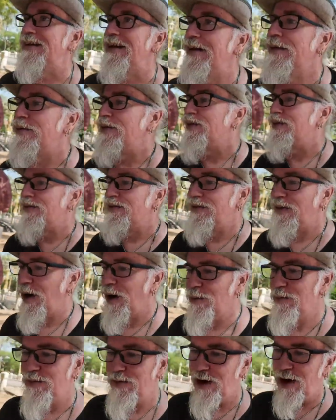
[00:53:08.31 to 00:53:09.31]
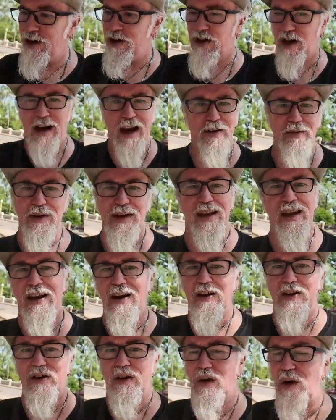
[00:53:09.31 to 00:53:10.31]
that was farm fresh. Like everything
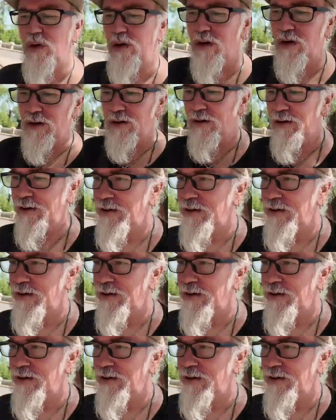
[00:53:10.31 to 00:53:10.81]
here is local